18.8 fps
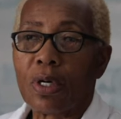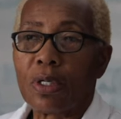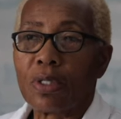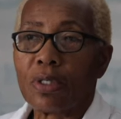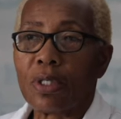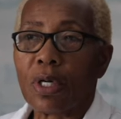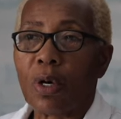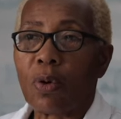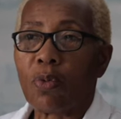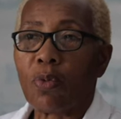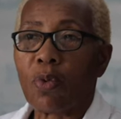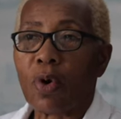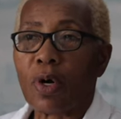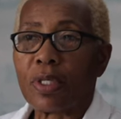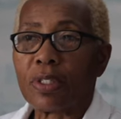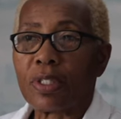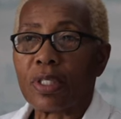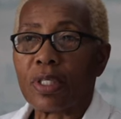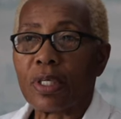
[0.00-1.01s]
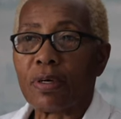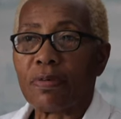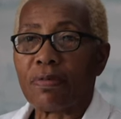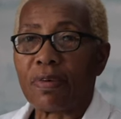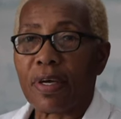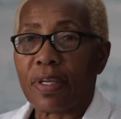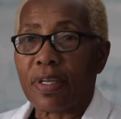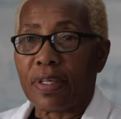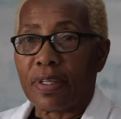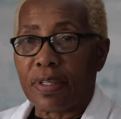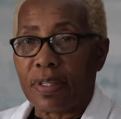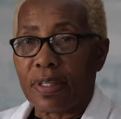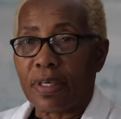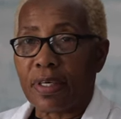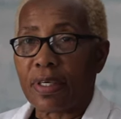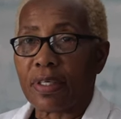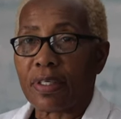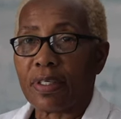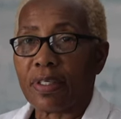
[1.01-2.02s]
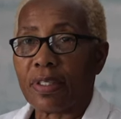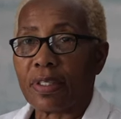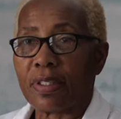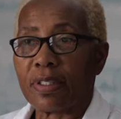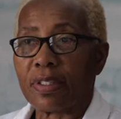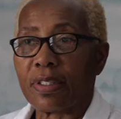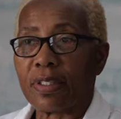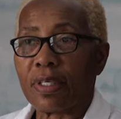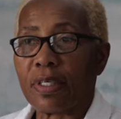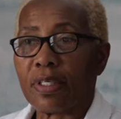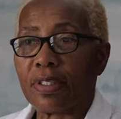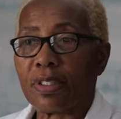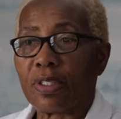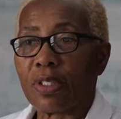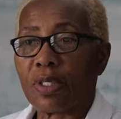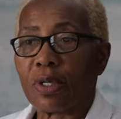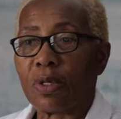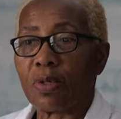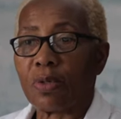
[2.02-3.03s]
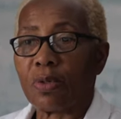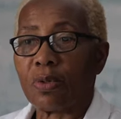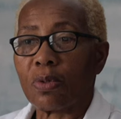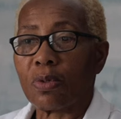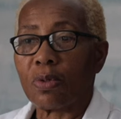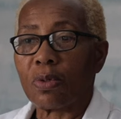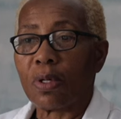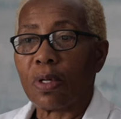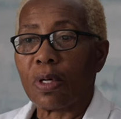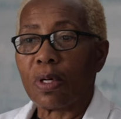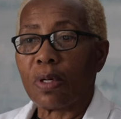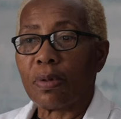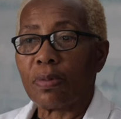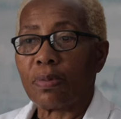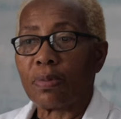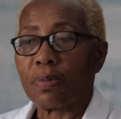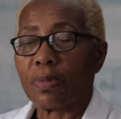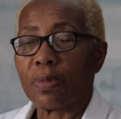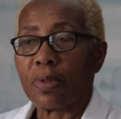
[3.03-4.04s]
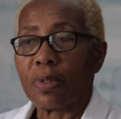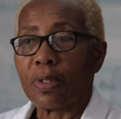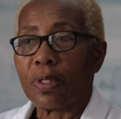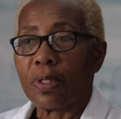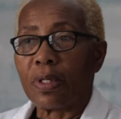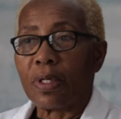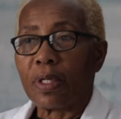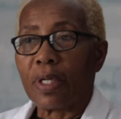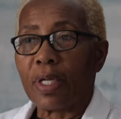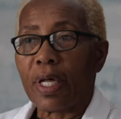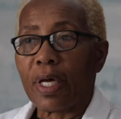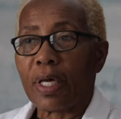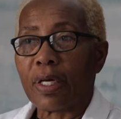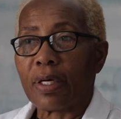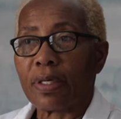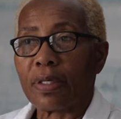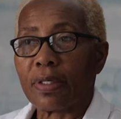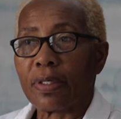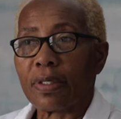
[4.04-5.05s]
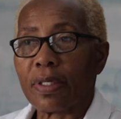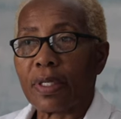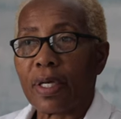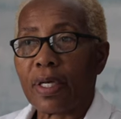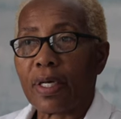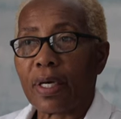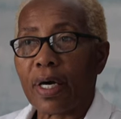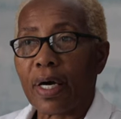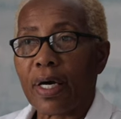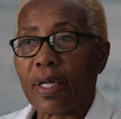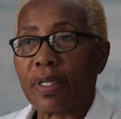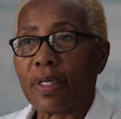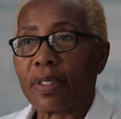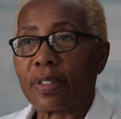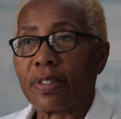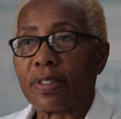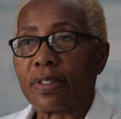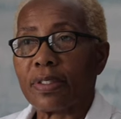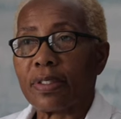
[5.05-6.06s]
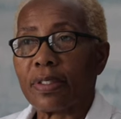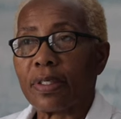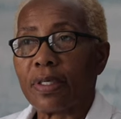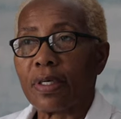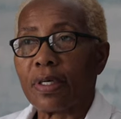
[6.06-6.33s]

not wanting of anything, and mm-hmm. and so um, like like Alex,